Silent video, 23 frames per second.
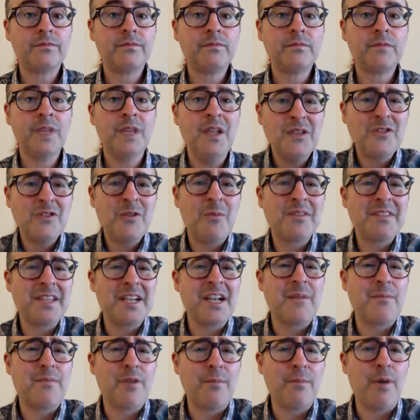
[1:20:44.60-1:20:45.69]
It's almost like
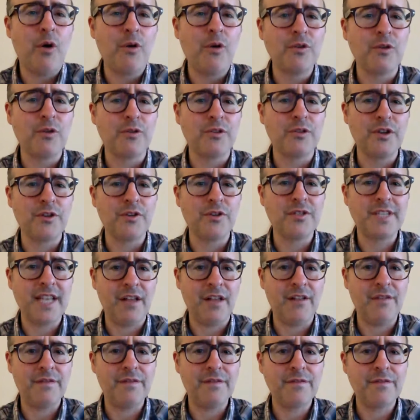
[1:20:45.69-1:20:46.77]
a proposal to
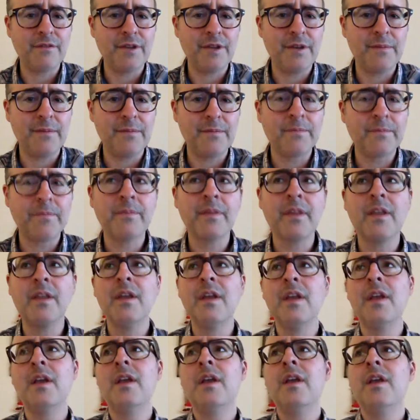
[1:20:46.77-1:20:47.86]
yourself, right?
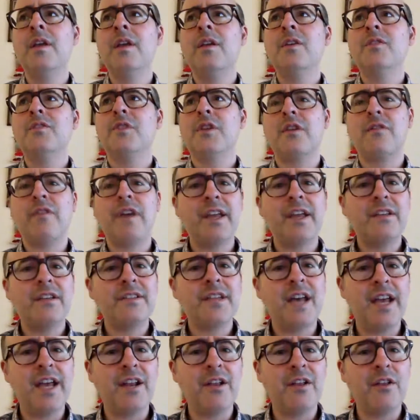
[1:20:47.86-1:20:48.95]
So you write your
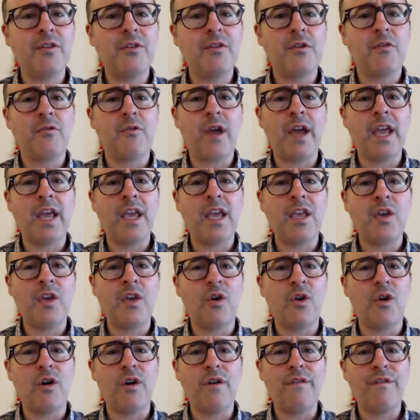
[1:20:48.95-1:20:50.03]
title, you write
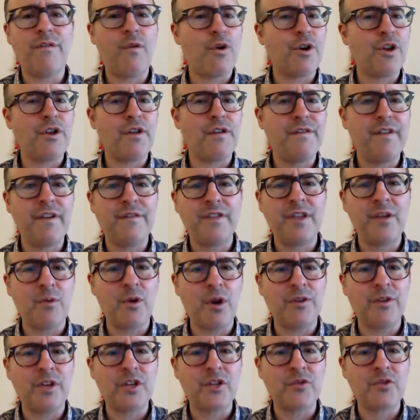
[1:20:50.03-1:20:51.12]
your 40 or 50
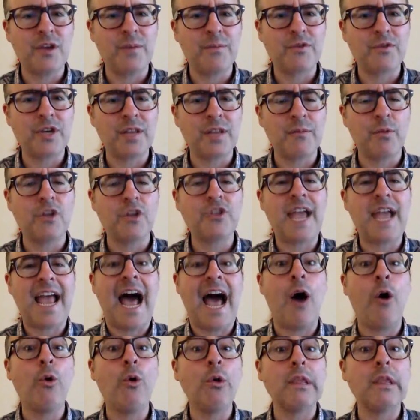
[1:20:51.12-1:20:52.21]
word description, which
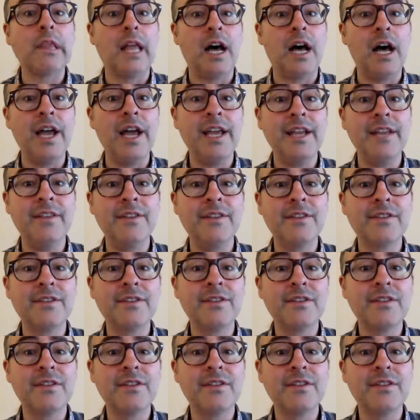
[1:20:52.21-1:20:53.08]
outlines